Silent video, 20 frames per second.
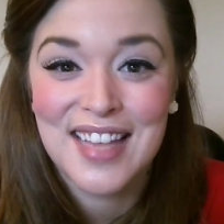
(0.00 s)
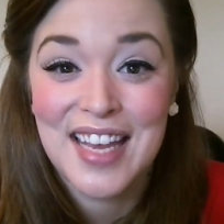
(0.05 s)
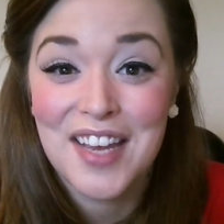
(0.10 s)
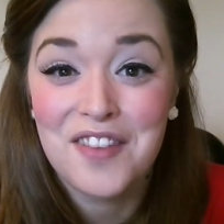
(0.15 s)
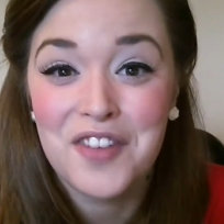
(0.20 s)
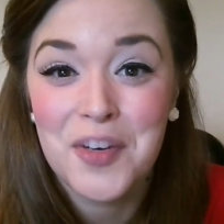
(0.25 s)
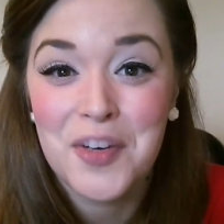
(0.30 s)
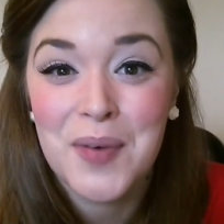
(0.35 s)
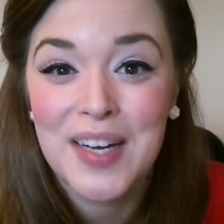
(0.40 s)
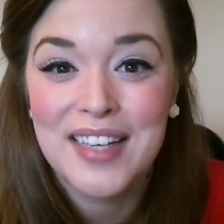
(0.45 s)
Hey
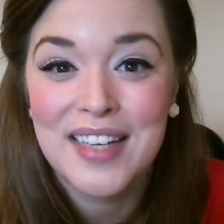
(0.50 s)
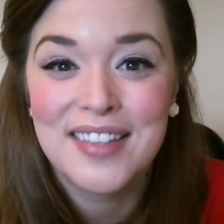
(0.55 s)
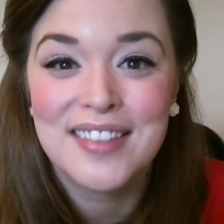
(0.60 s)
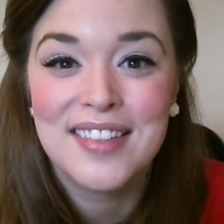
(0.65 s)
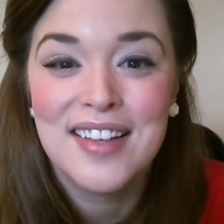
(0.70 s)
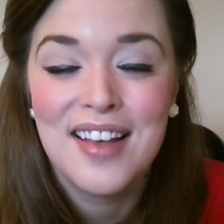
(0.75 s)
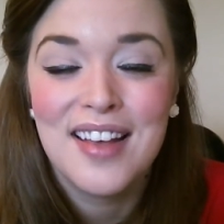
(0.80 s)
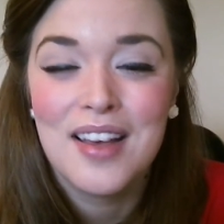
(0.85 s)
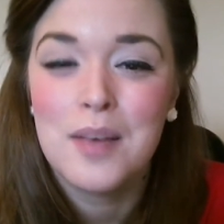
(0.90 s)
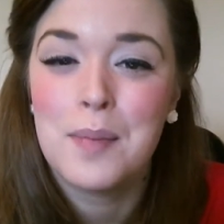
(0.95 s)

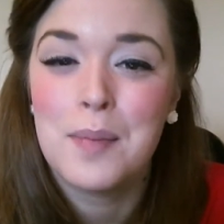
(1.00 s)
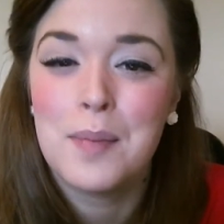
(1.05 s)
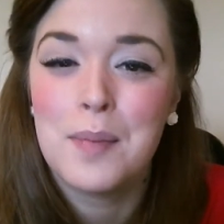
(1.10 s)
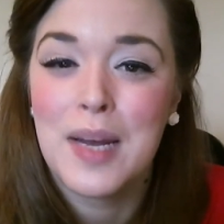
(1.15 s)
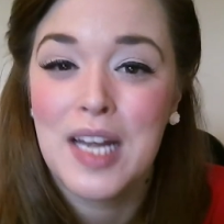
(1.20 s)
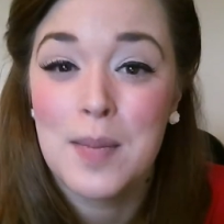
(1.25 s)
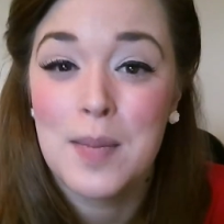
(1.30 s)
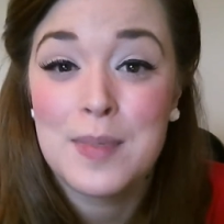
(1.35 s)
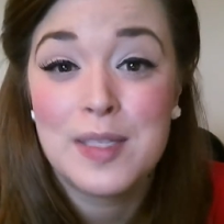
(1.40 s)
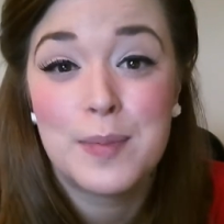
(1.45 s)
everyone,
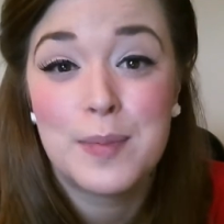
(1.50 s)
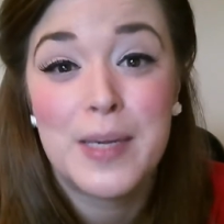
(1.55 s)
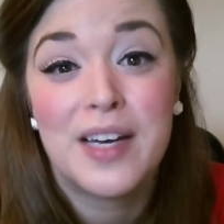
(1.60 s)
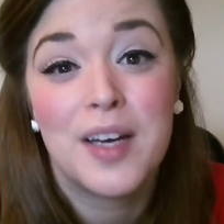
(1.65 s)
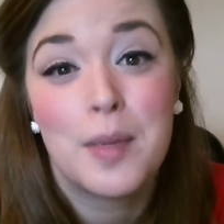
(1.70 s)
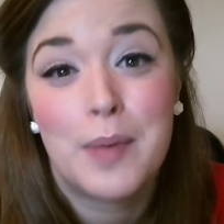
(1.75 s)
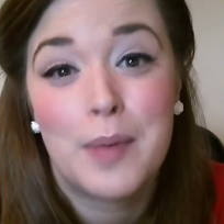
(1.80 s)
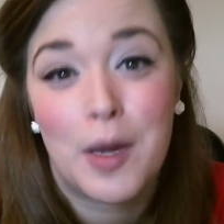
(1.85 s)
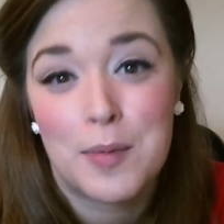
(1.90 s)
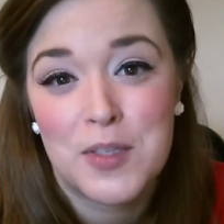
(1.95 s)
my name is
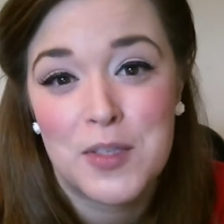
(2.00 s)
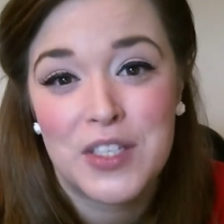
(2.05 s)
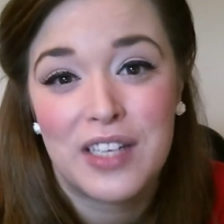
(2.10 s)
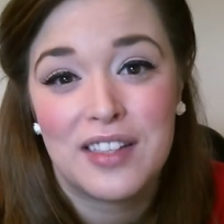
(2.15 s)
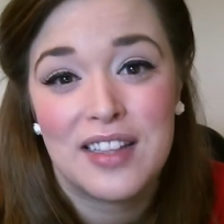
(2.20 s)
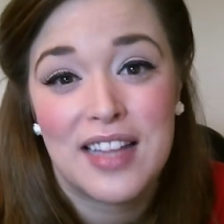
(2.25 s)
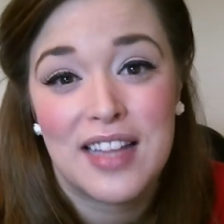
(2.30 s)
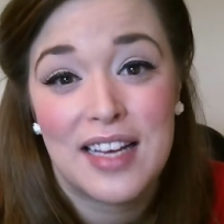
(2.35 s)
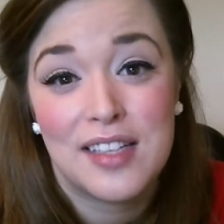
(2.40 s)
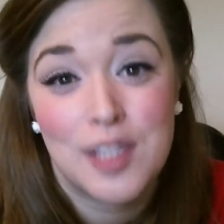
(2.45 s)
Bianca
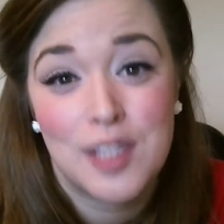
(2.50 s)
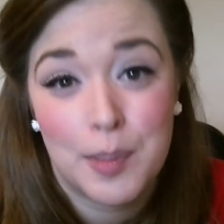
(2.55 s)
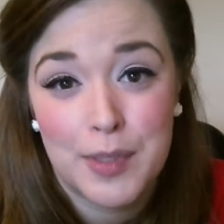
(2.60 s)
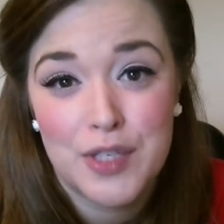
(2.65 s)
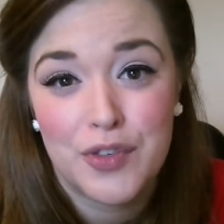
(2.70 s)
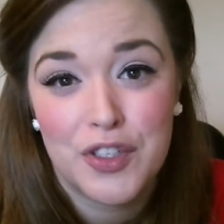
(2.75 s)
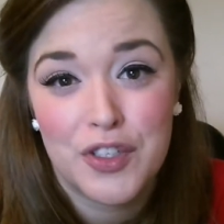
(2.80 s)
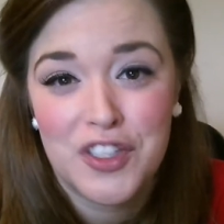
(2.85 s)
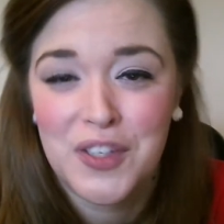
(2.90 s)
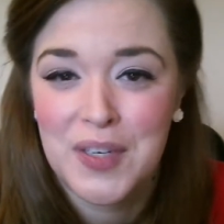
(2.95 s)
Bombshell and thanks so
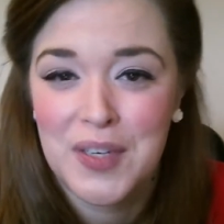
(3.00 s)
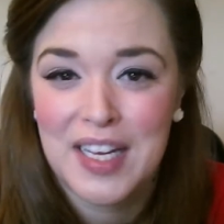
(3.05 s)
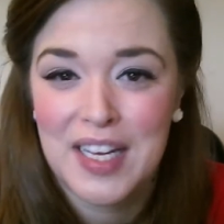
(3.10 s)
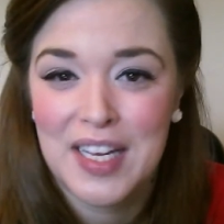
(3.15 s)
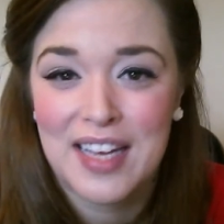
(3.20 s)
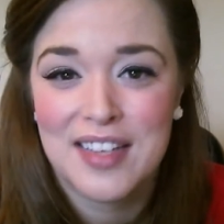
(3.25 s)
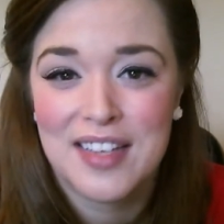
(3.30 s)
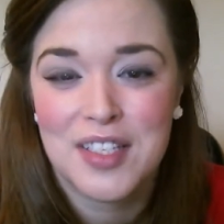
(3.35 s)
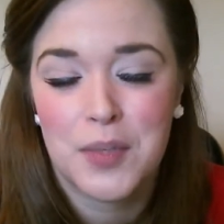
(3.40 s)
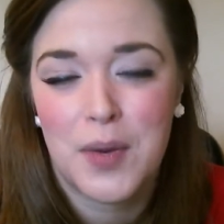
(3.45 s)
much for
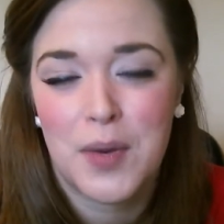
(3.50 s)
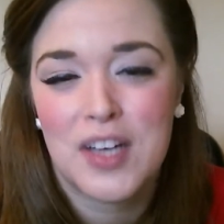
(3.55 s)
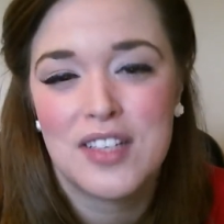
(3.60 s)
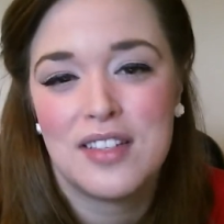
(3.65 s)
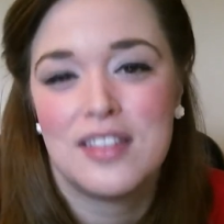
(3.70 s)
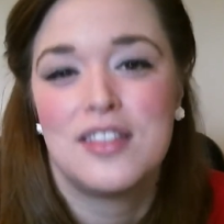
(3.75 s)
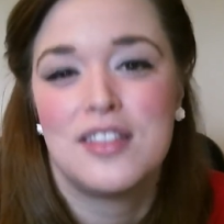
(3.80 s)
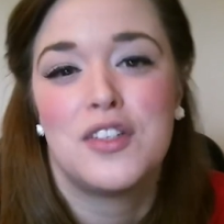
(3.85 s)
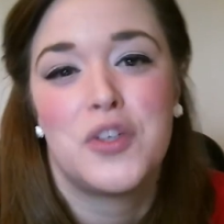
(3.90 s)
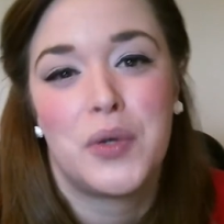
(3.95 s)
tuning in to watch
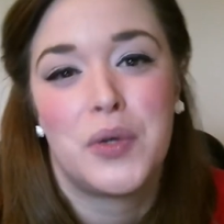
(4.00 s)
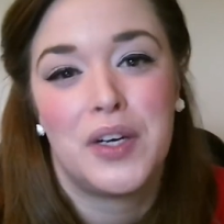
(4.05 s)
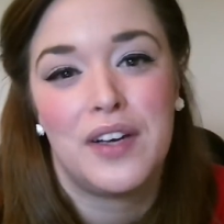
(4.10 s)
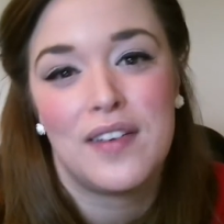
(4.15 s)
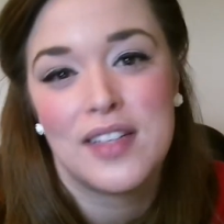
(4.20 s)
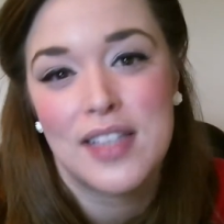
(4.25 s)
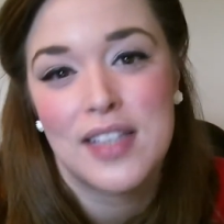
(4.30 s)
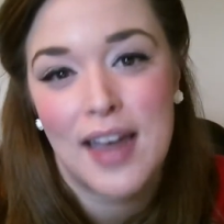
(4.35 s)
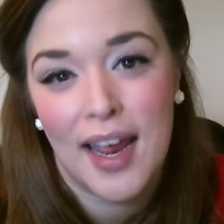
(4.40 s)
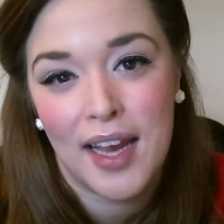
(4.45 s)
this
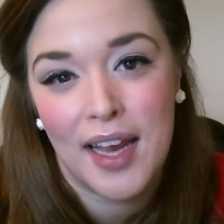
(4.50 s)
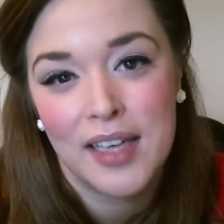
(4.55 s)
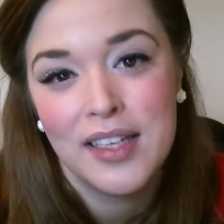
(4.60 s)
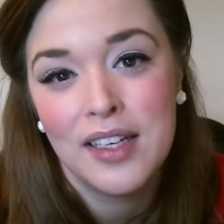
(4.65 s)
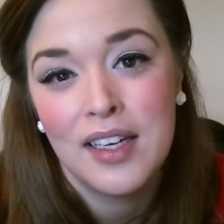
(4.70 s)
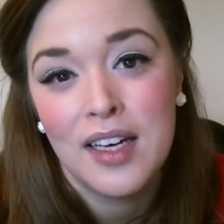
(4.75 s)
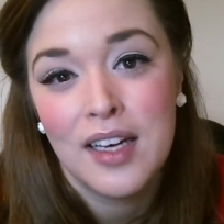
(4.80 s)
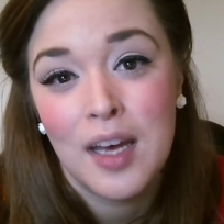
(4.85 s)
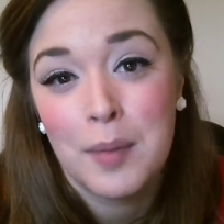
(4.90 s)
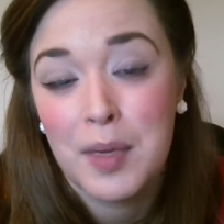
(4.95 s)
tutorial today.
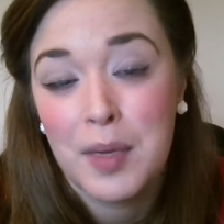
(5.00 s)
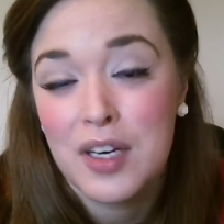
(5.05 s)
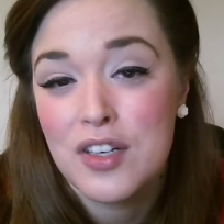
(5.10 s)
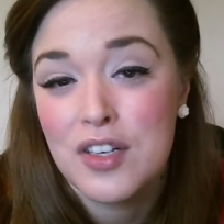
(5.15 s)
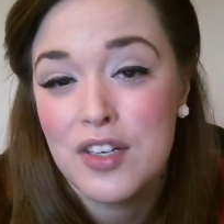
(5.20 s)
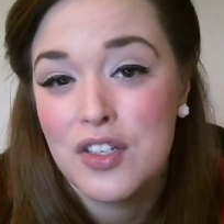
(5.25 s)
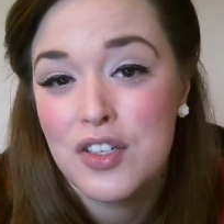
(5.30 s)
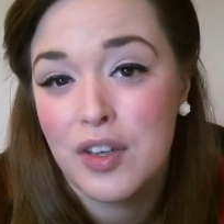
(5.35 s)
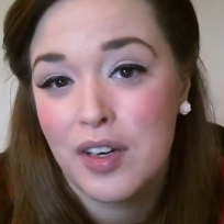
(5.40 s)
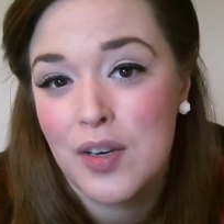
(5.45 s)
I'm
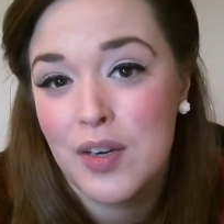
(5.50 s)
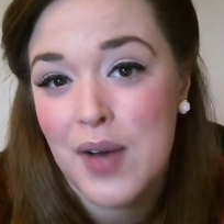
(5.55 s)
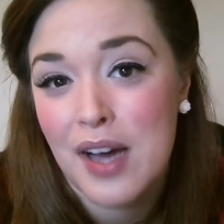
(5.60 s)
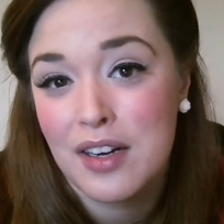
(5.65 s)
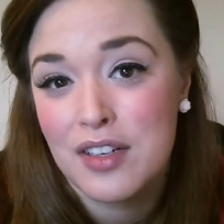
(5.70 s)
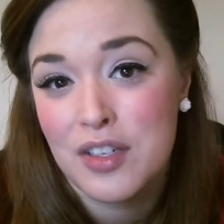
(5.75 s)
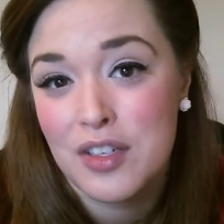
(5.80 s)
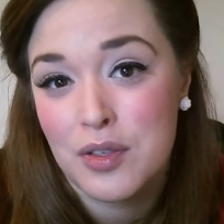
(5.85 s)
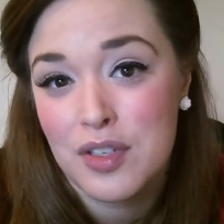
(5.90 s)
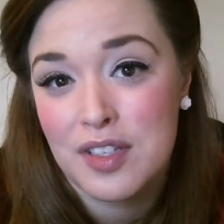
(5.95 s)
going to show you how
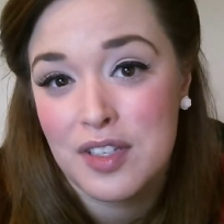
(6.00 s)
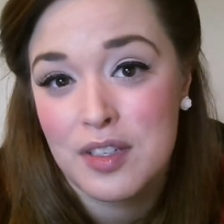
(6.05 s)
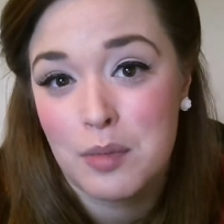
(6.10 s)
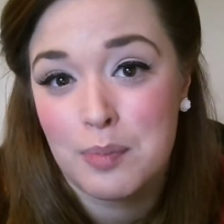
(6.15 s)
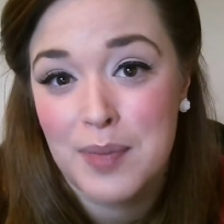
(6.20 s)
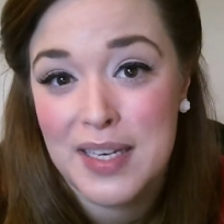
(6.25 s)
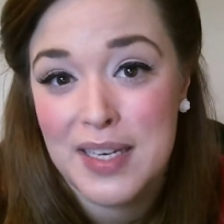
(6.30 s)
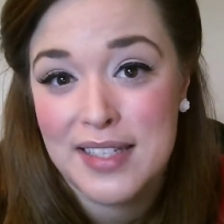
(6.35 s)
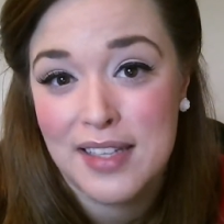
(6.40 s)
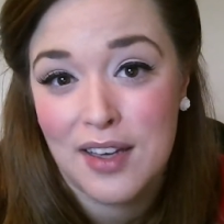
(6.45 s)
to do just
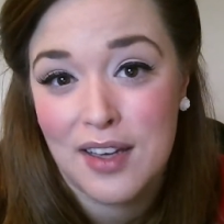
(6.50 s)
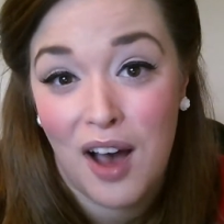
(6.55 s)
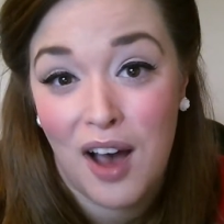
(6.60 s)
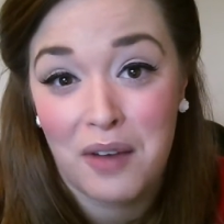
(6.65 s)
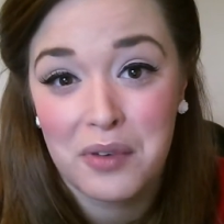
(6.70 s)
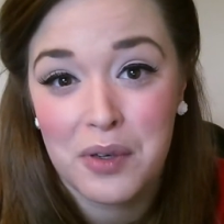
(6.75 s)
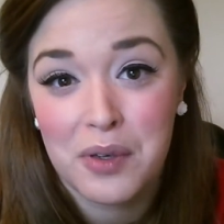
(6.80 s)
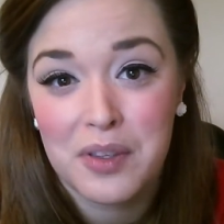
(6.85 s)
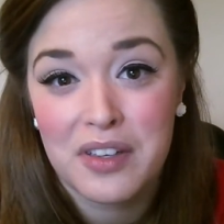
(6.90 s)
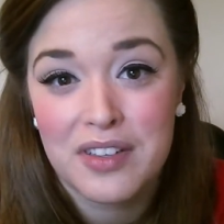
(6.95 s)
a basic
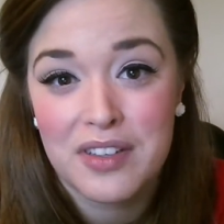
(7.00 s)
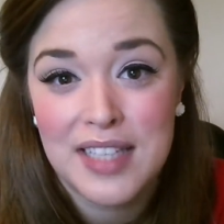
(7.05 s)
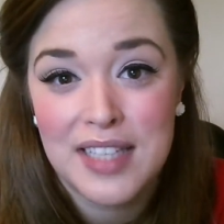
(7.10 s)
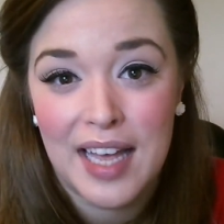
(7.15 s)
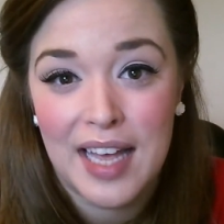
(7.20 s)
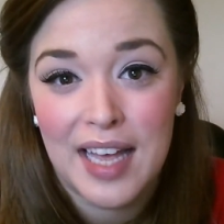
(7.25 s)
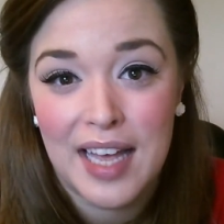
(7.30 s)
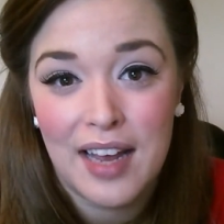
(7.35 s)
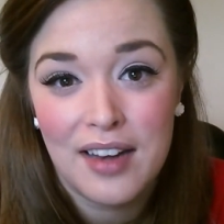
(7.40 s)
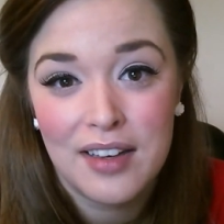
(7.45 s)
hot roller
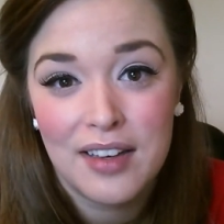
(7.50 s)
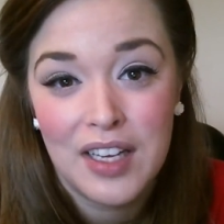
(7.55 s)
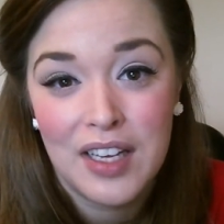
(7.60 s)
set.